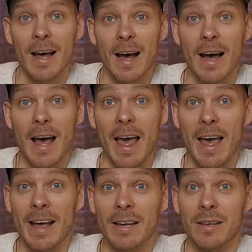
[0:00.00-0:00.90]
Uh,
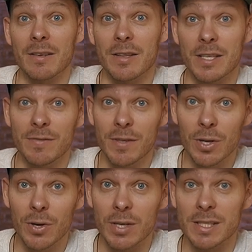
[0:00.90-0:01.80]
and this
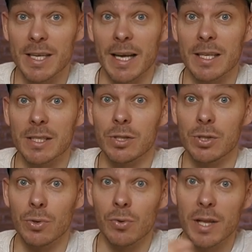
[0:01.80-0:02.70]
video is targeted
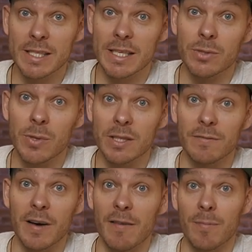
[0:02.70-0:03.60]
to less than
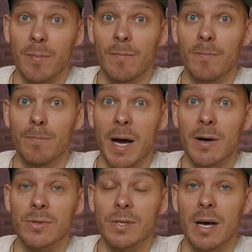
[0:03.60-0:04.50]
25
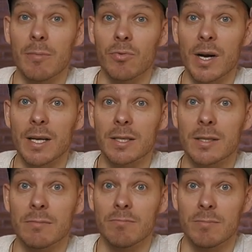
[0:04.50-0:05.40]
pounds
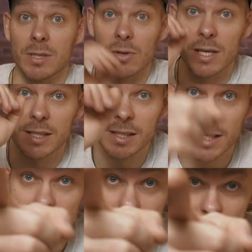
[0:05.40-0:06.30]
upgrades. So let's
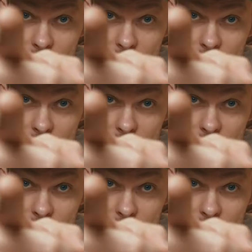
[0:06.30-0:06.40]
start.